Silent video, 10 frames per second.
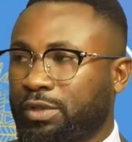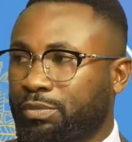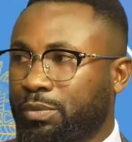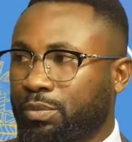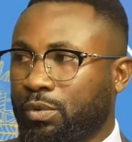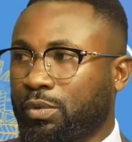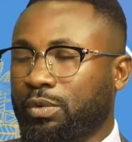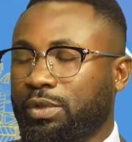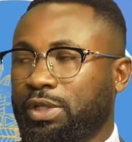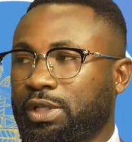people
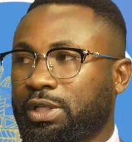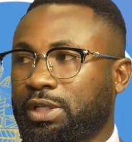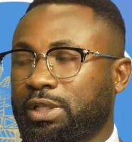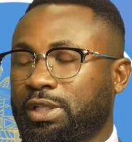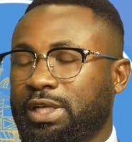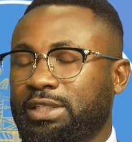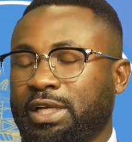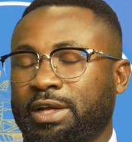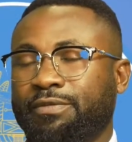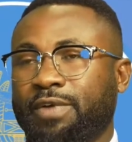that
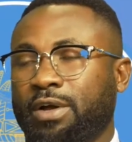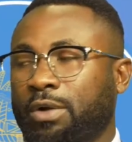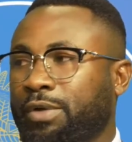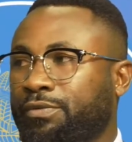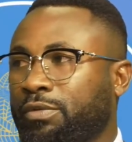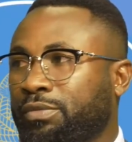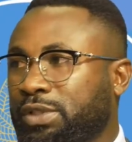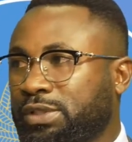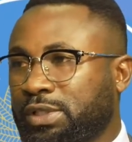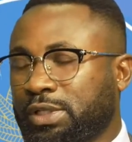are far away from
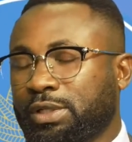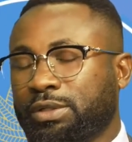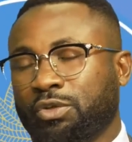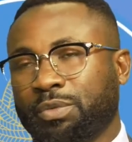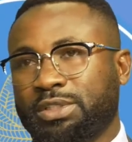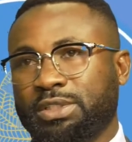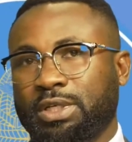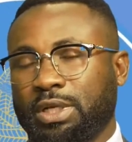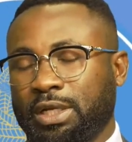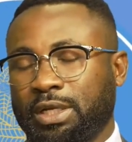these
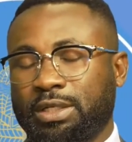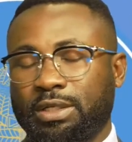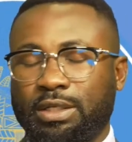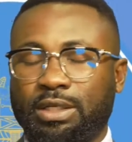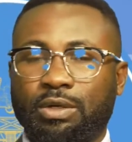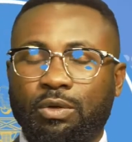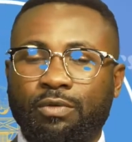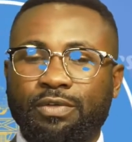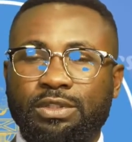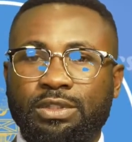domestic
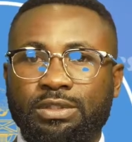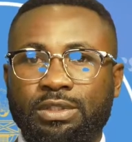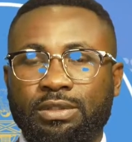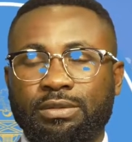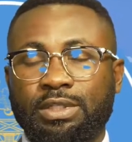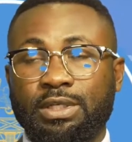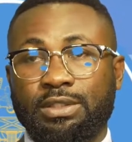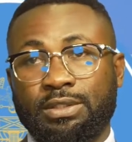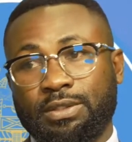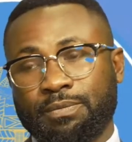offices,
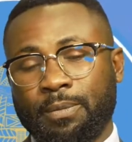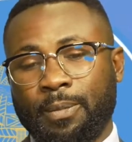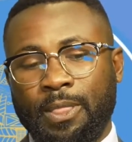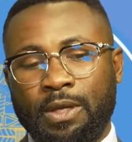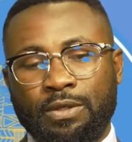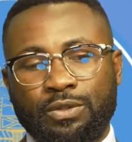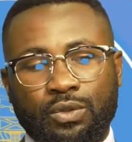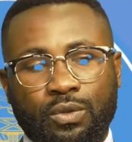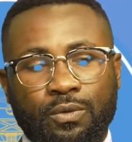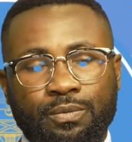taxes.
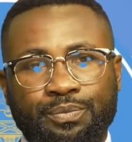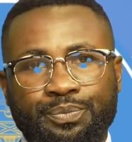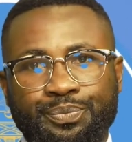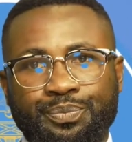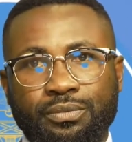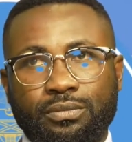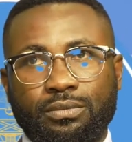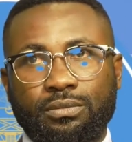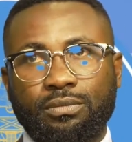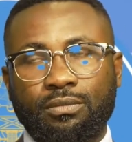So
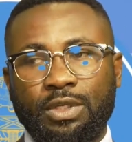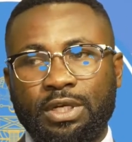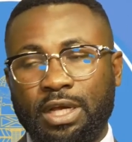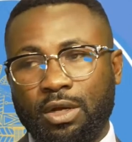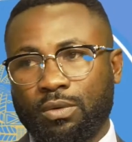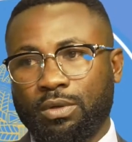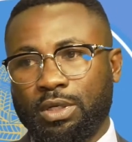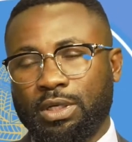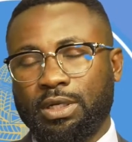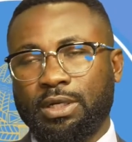now,
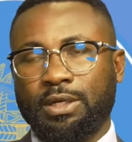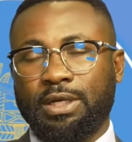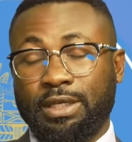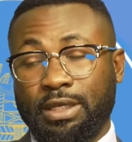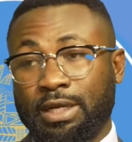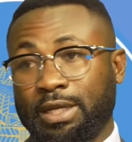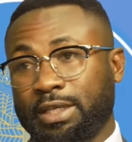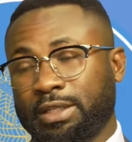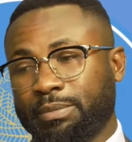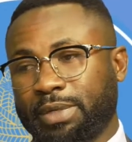
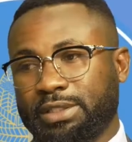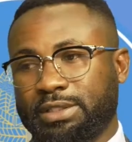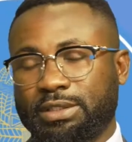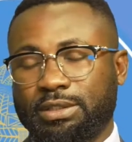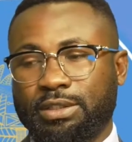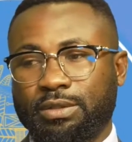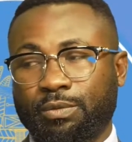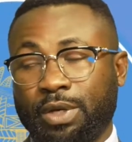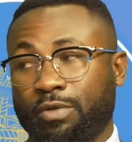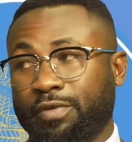unlike in the past,
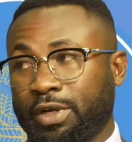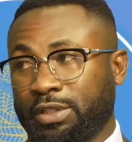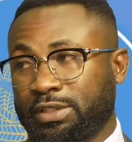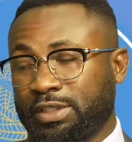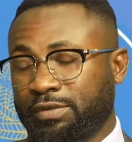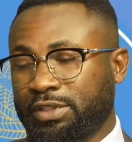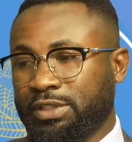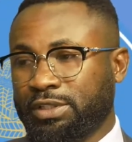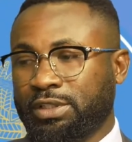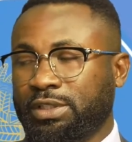we are offering these
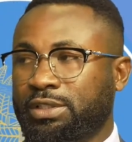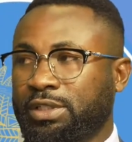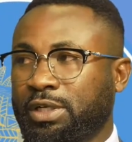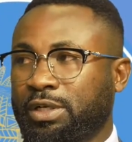services in these